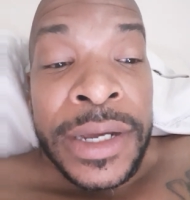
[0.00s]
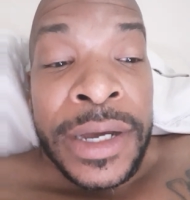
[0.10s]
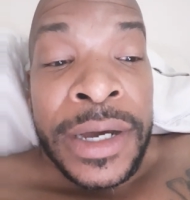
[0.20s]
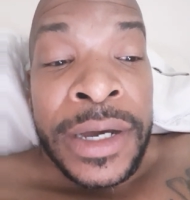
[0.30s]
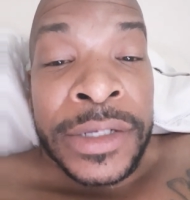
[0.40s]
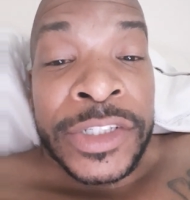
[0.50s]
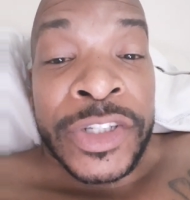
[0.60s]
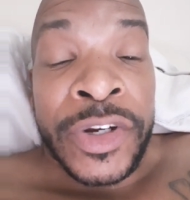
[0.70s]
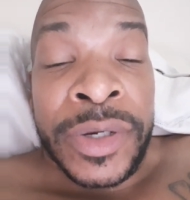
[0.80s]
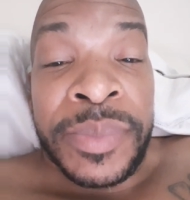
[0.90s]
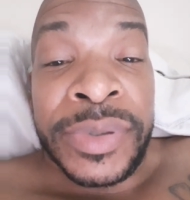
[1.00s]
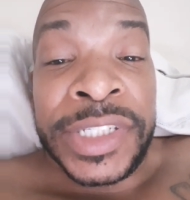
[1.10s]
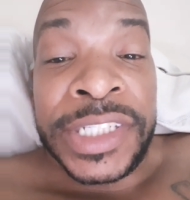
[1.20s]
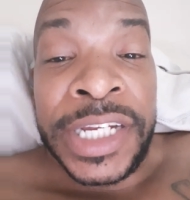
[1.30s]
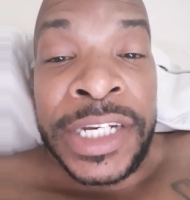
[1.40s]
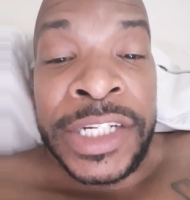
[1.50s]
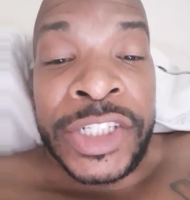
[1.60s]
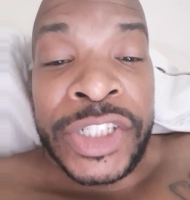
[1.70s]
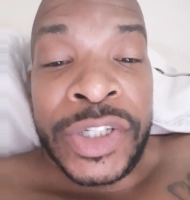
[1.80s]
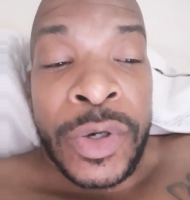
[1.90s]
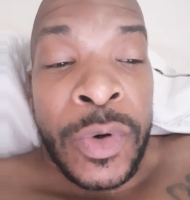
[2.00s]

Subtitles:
a certain percentage